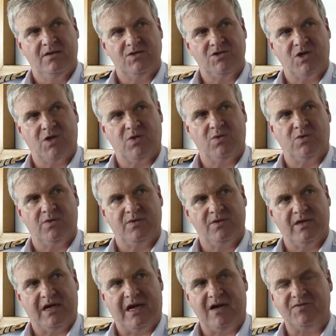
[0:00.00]
So
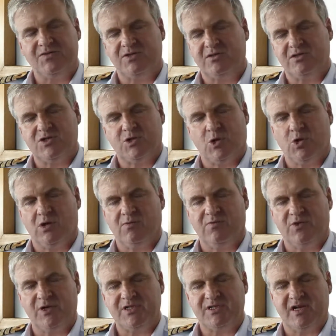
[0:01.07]
after Stockholm,
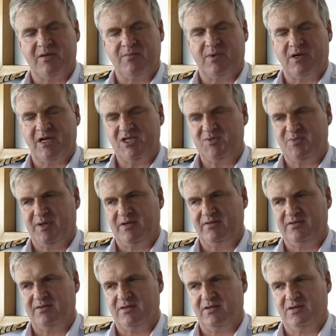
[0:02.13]
for example, I
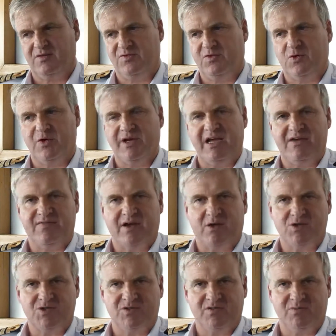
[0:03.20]
spent 4.5
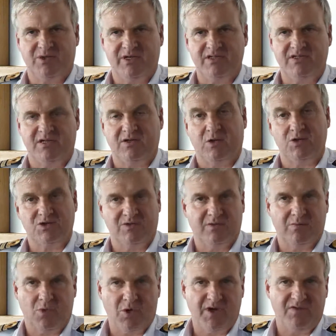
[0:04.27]
hours on the bridge, and also in
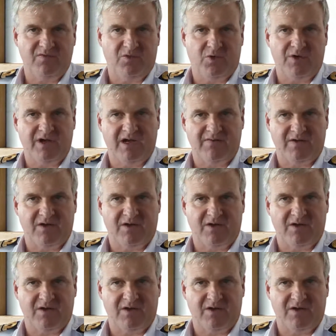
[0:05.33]
the morning 4.5 hours.